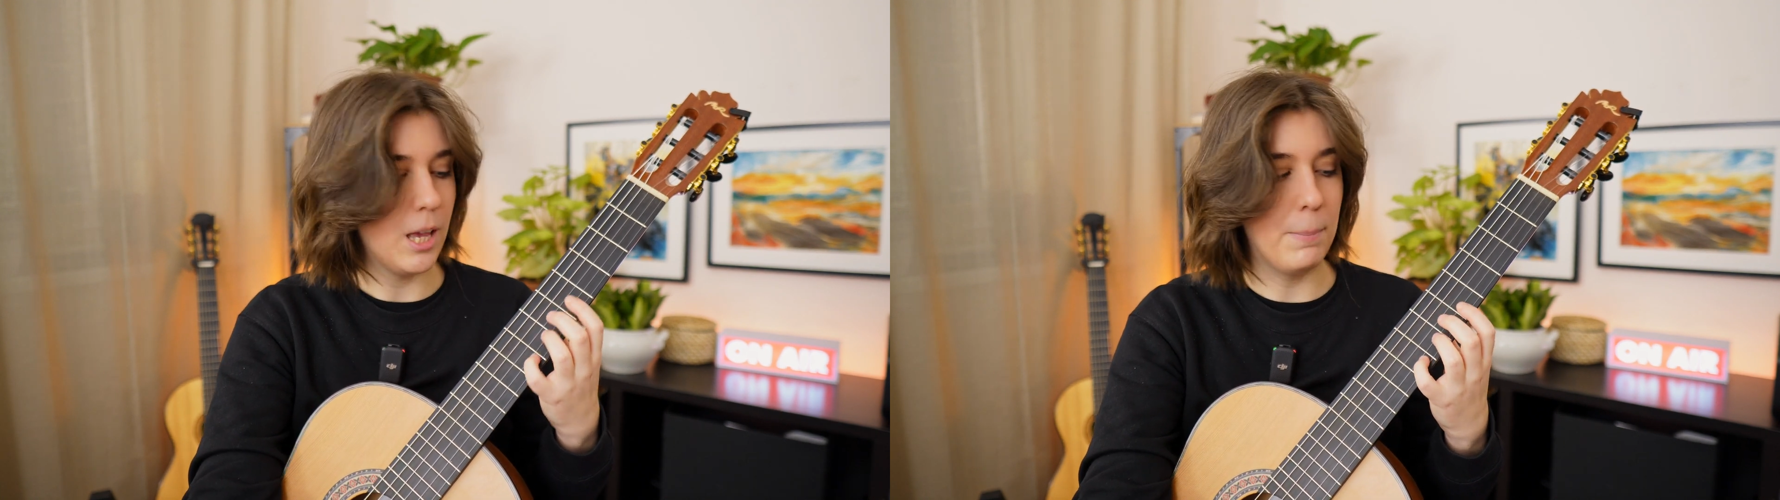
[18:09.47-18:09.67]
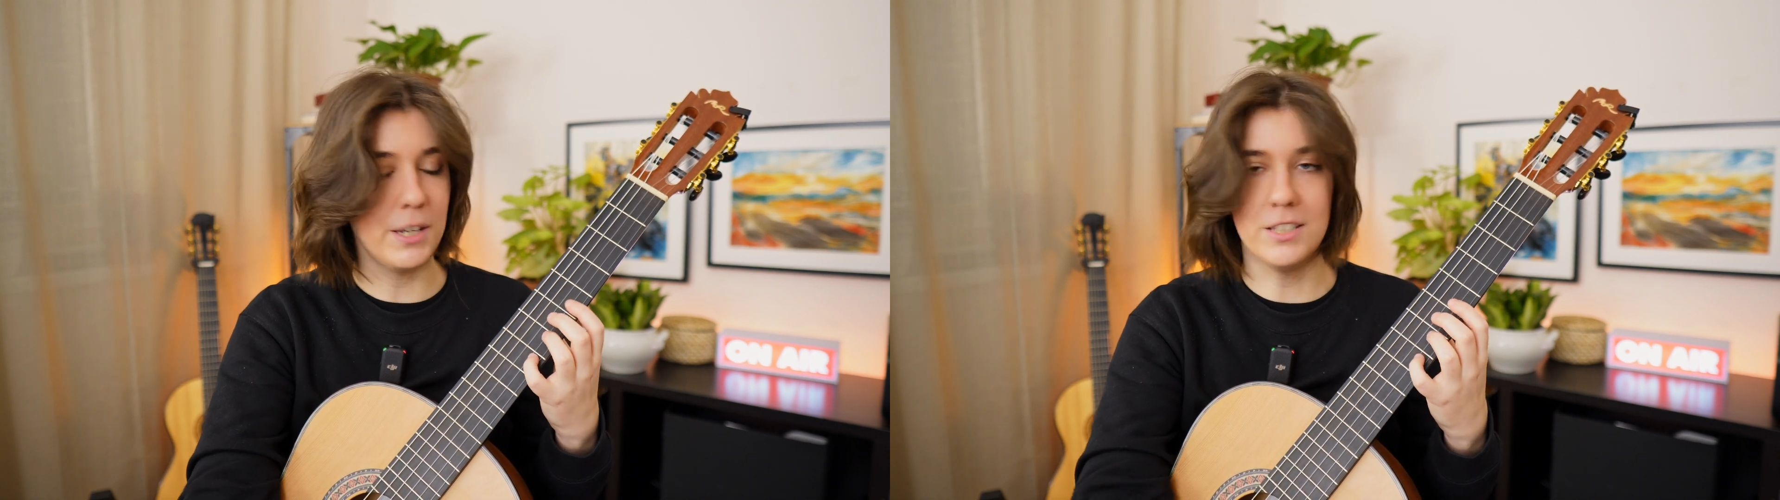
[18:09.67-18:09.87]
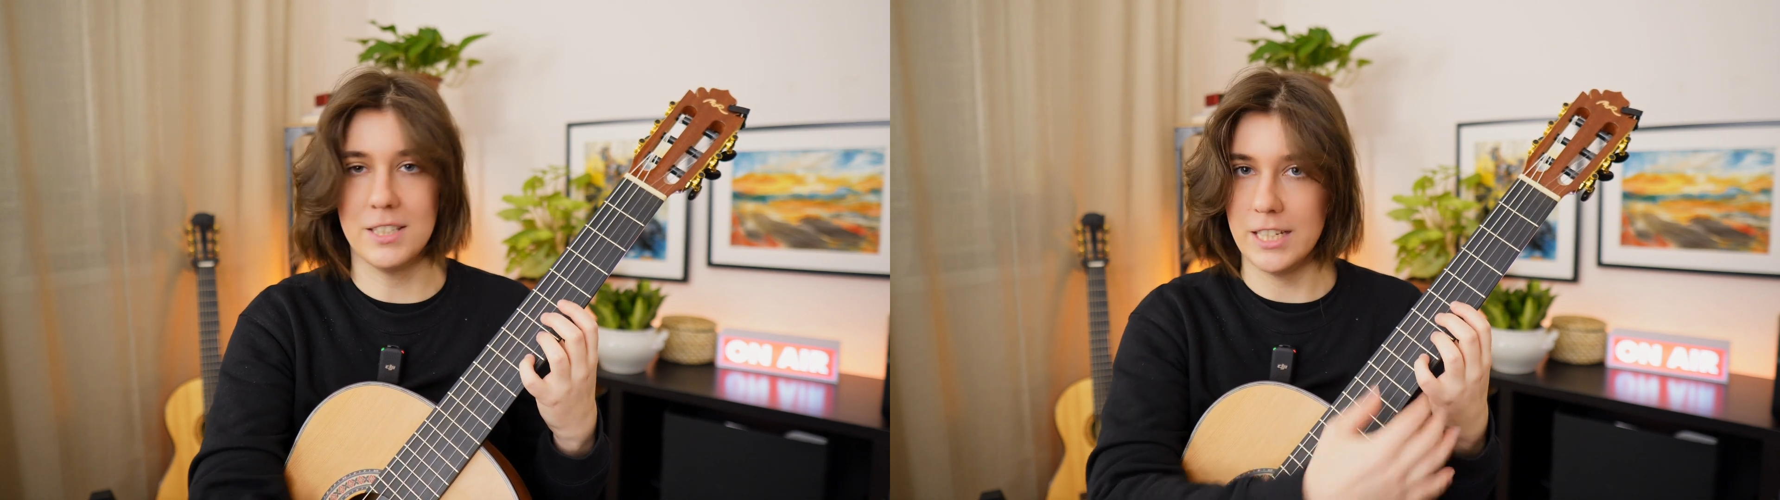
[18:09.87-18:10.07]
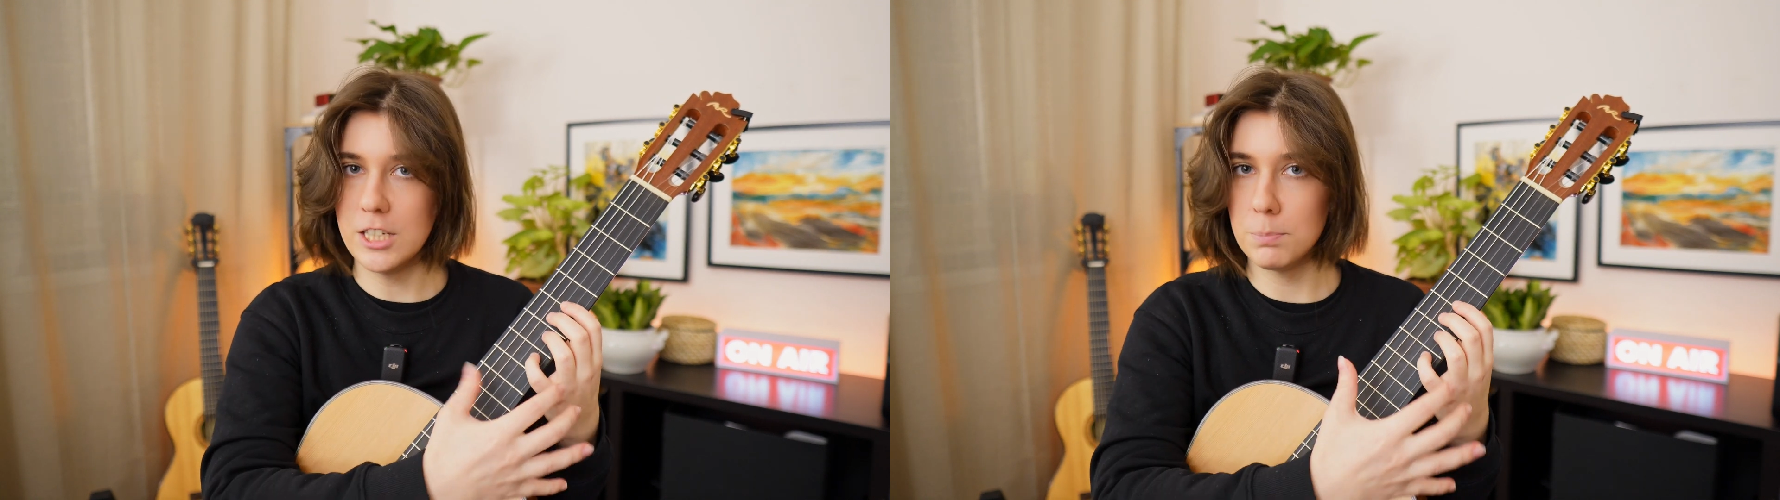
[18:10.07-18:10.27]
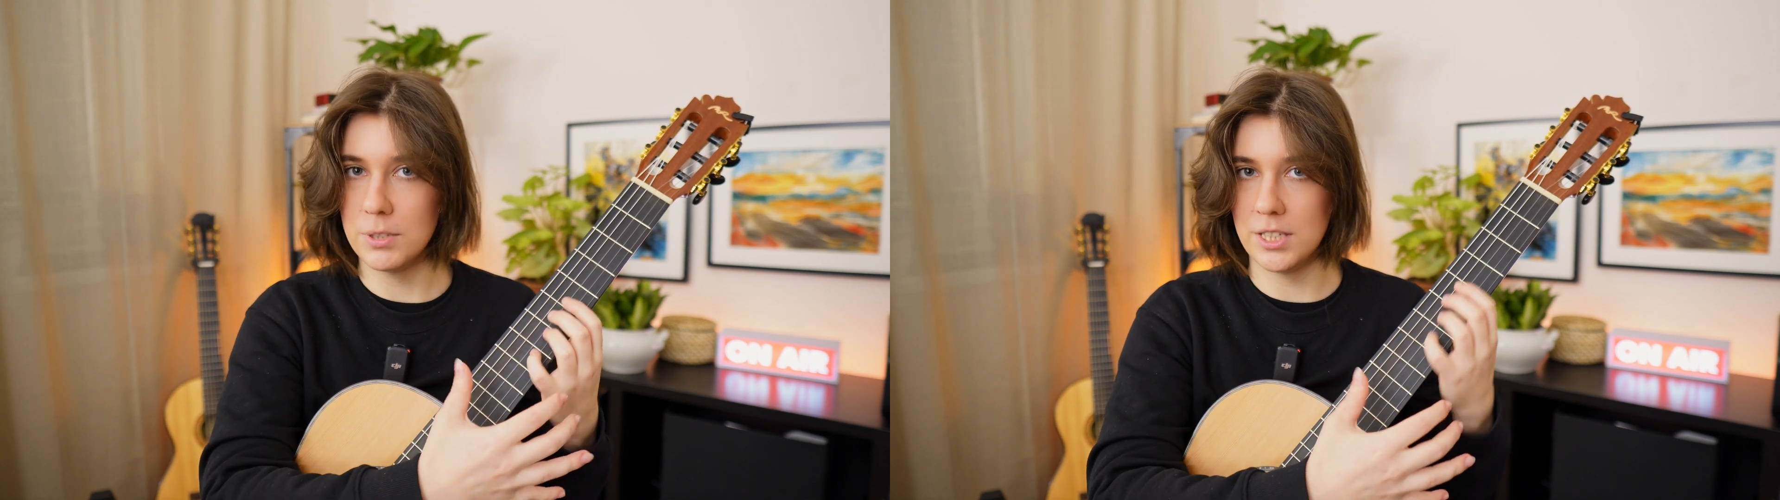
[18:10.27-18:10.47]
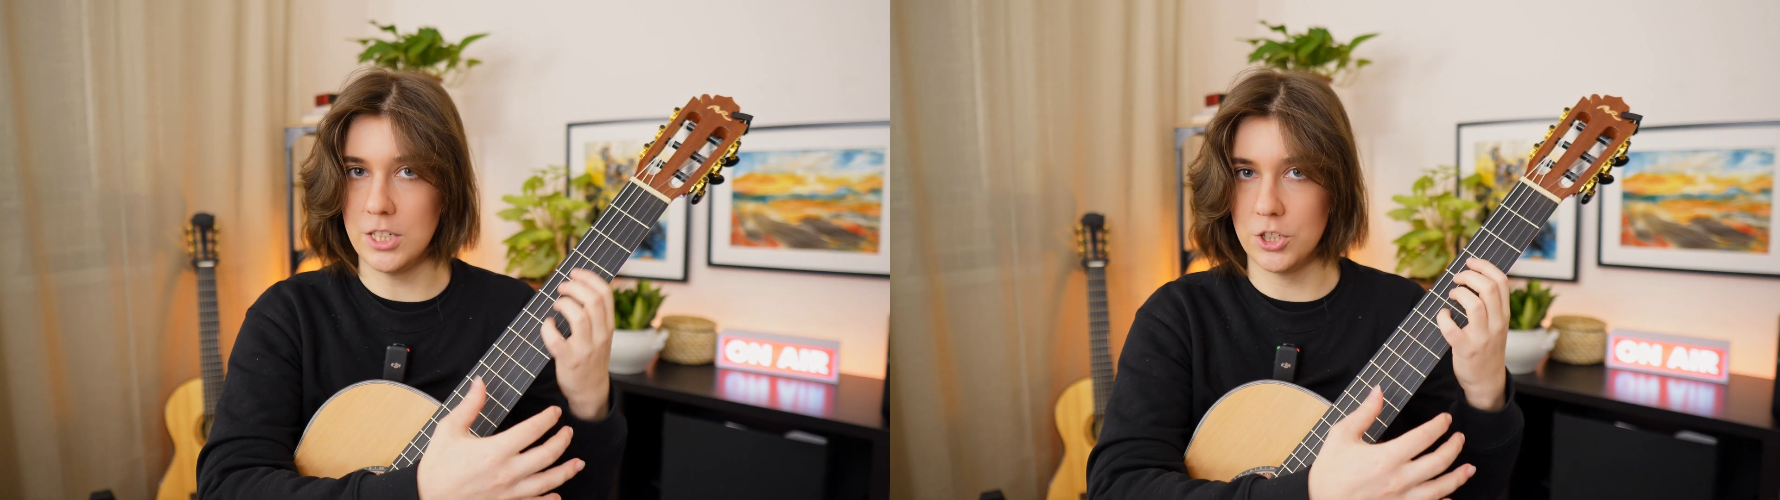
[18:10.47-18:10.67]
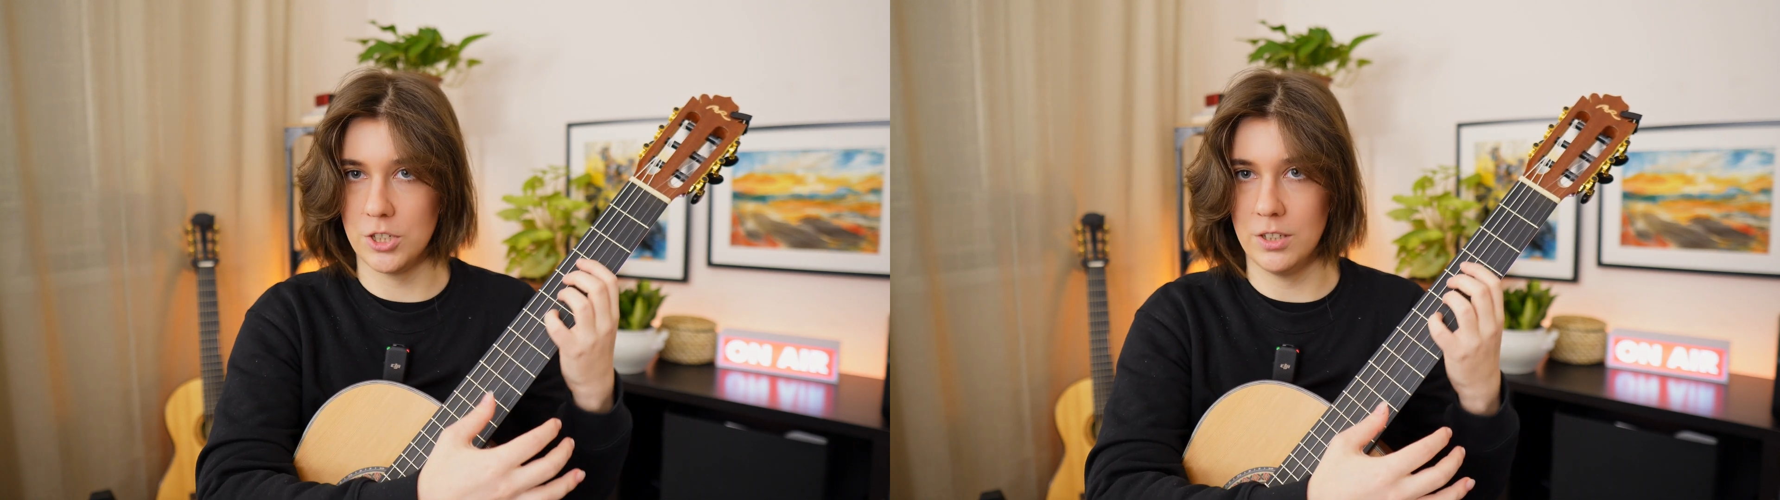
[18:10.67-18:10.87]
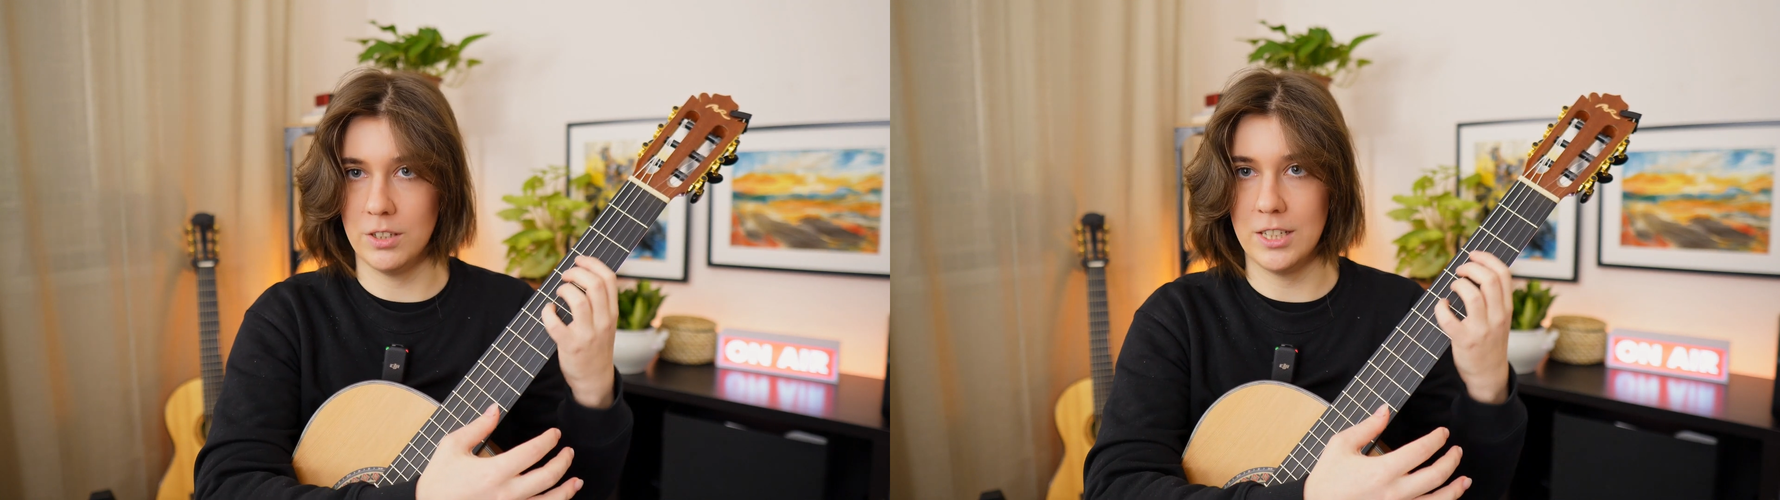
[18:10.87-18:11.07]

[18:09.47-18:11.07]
because this position,